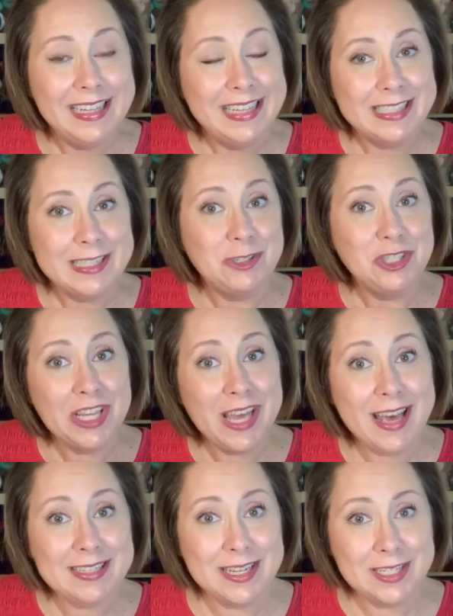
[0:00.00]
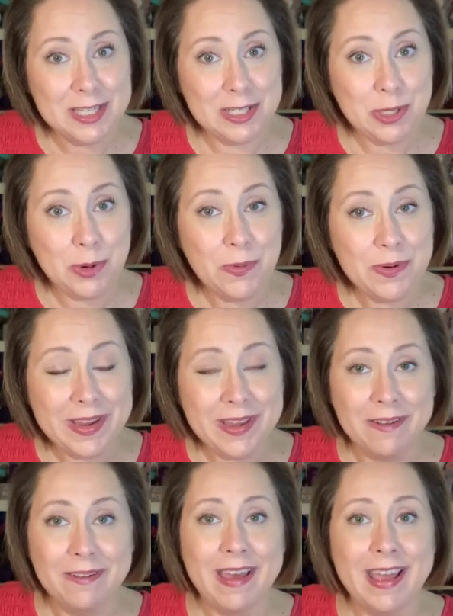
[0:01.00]
So she has a
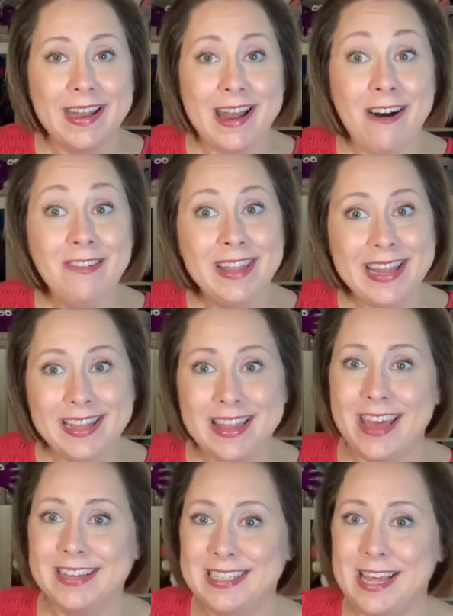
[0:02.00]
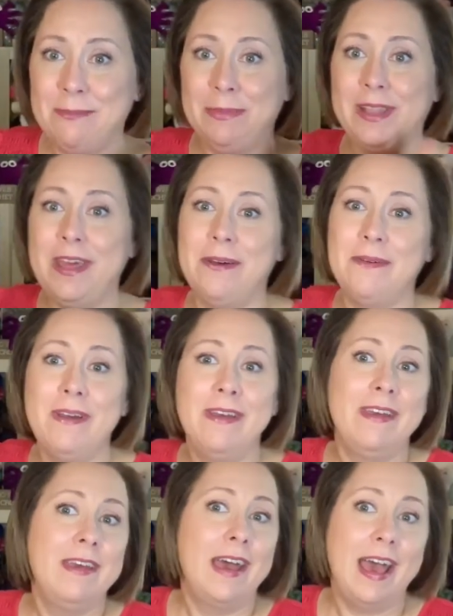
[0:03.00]
tutorial and I'll link that down below.
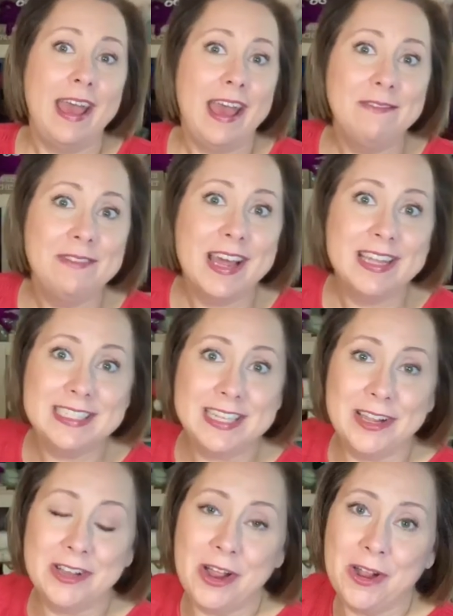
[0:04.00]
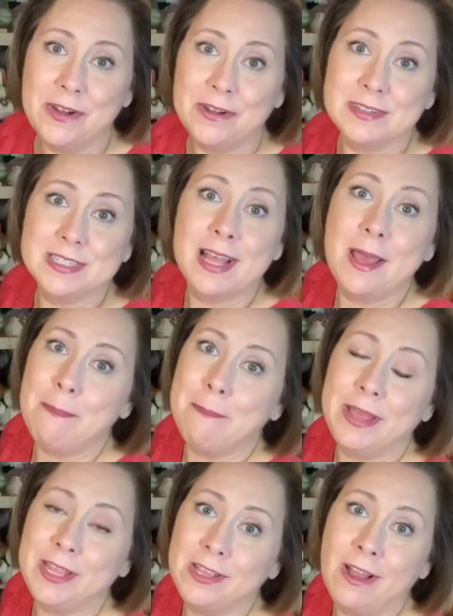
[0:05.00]
I have not done hers,
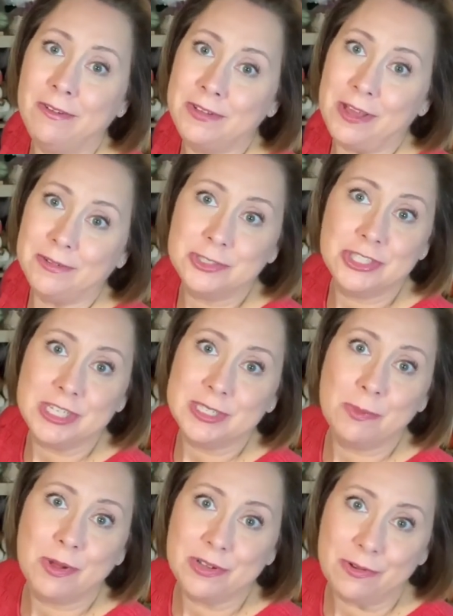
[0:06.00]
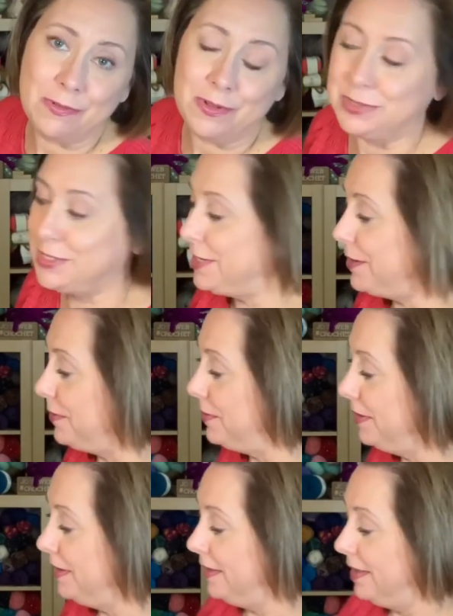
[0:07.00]
but y'all know she's wonderful. So
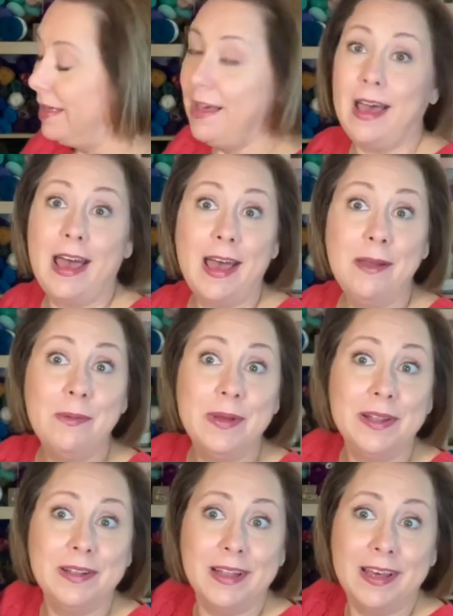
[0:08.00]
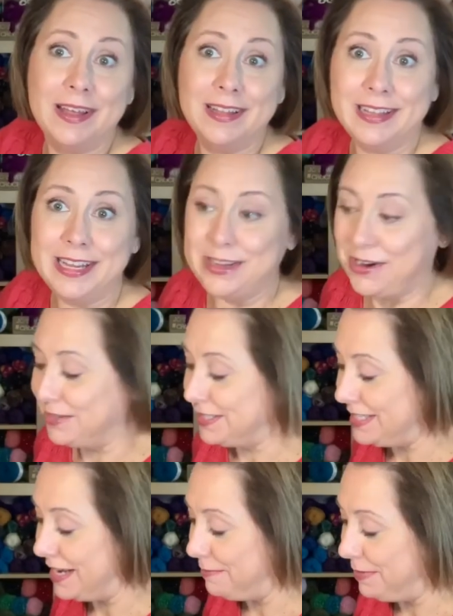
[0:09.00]
I will uh, link hers
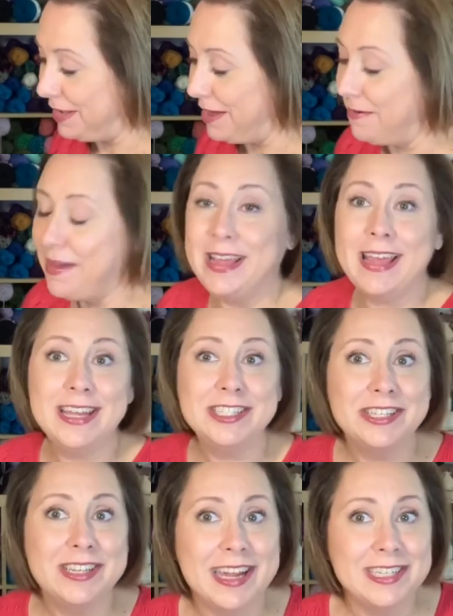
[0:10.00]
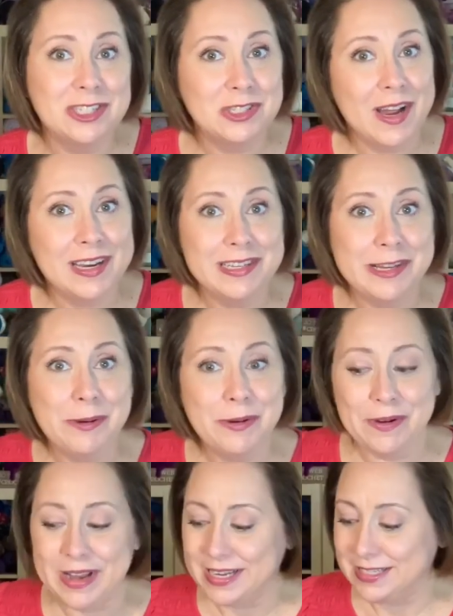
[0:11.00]
down below in case you'd like to try to do a
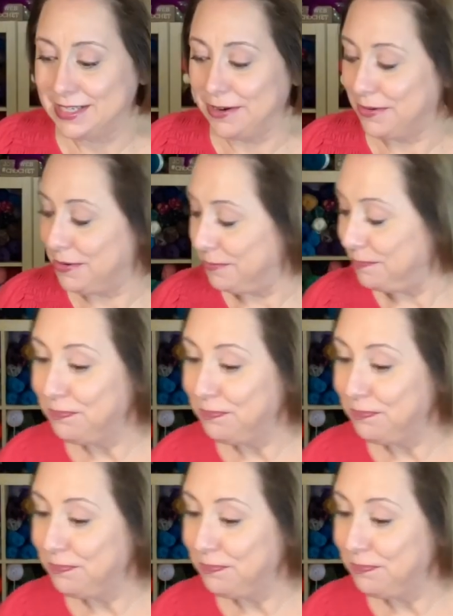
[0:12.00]
granny circle.